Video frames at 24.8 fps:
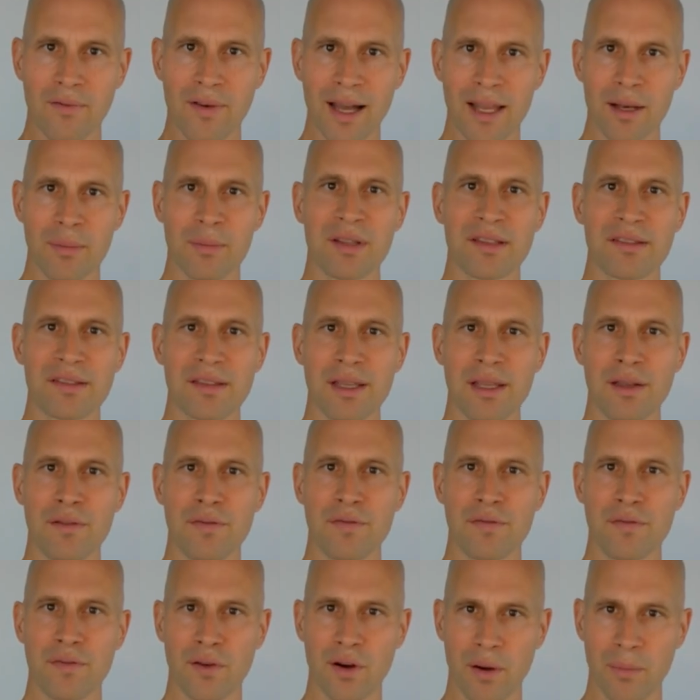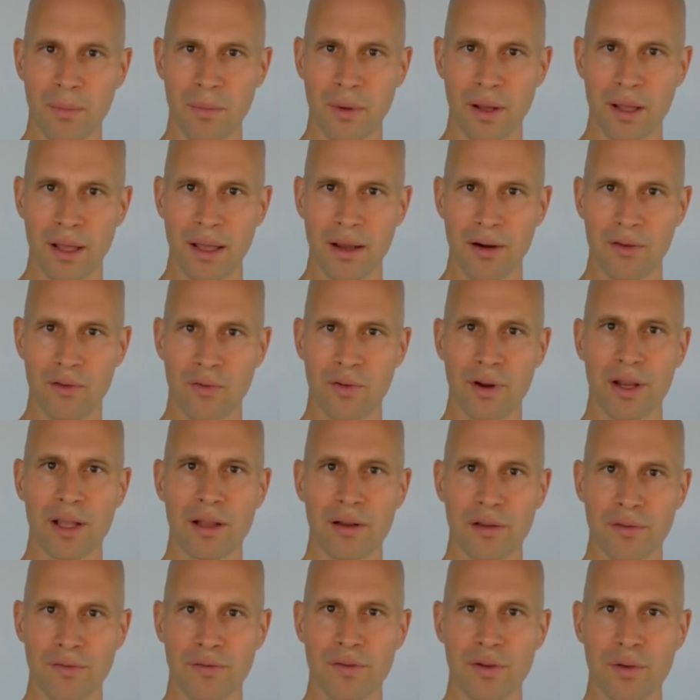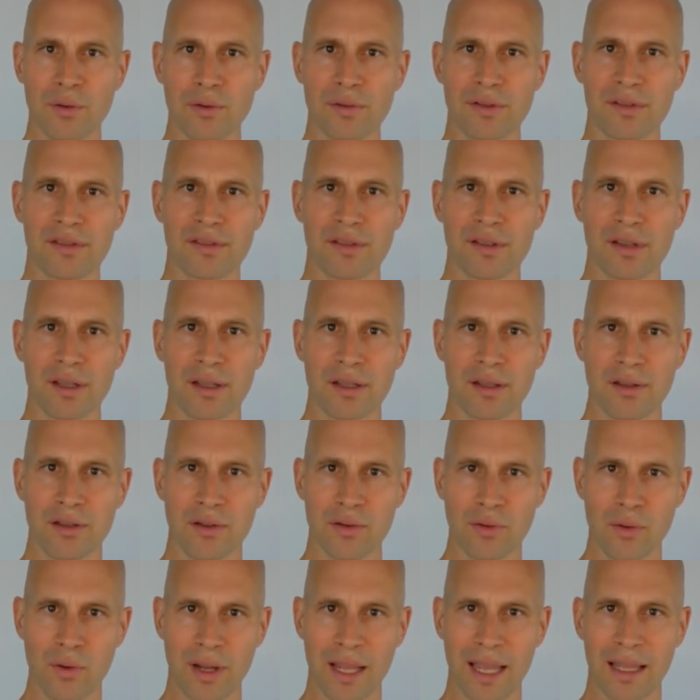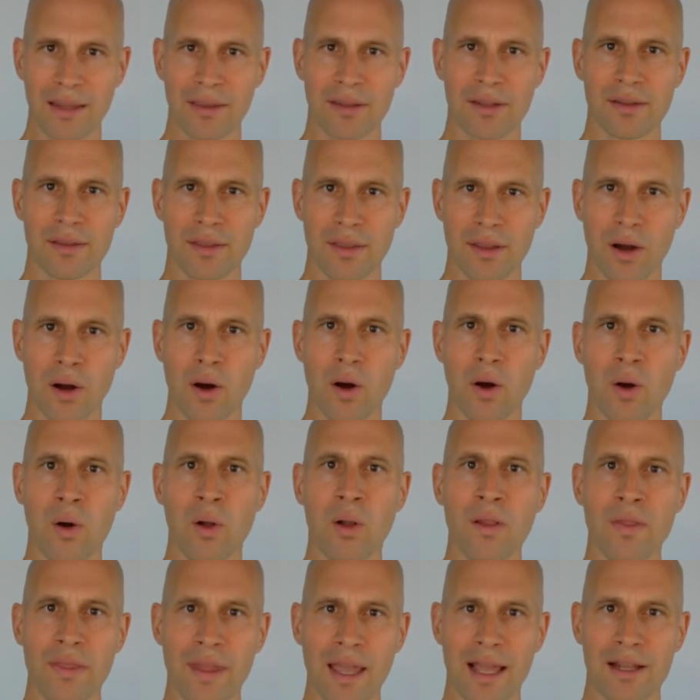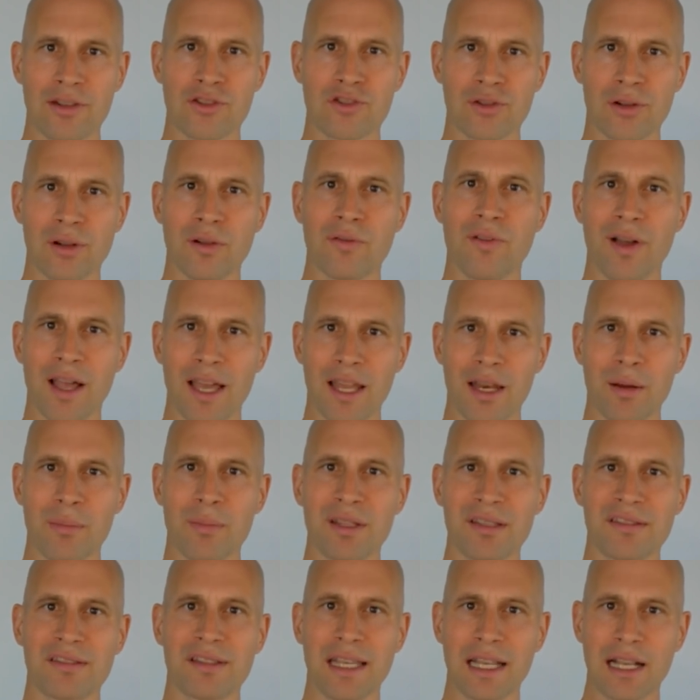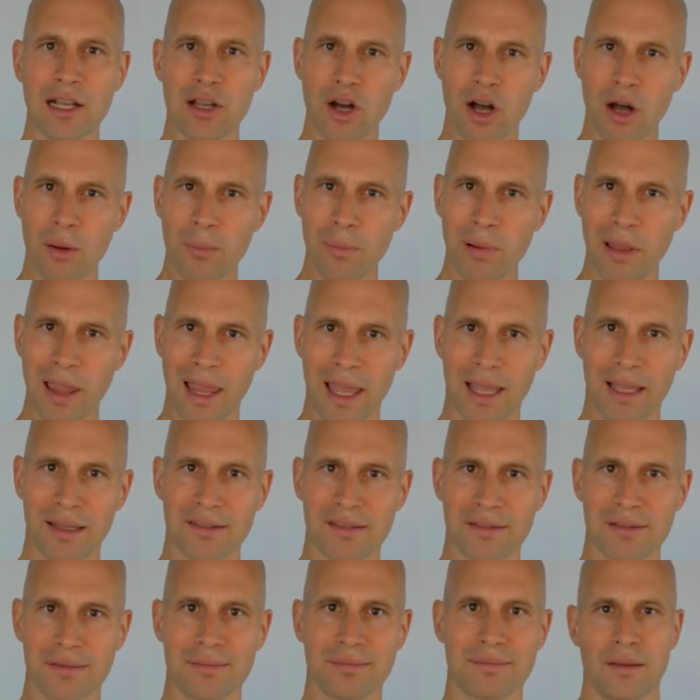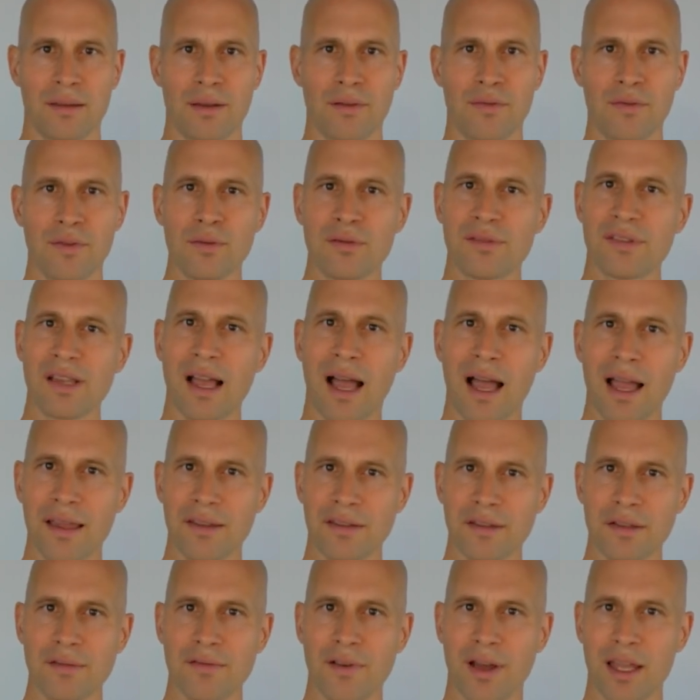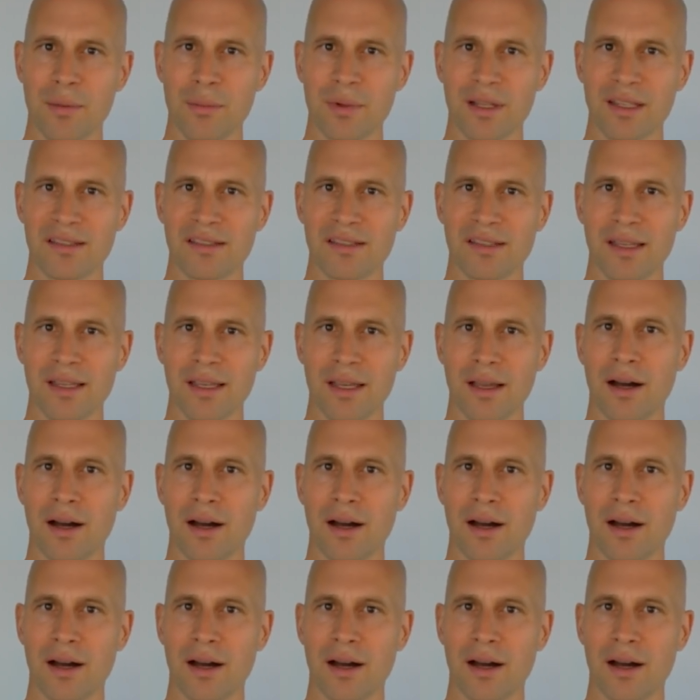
vitamin C from real foods to get the whole natural vitamin C complex. The foods highest in vitamin C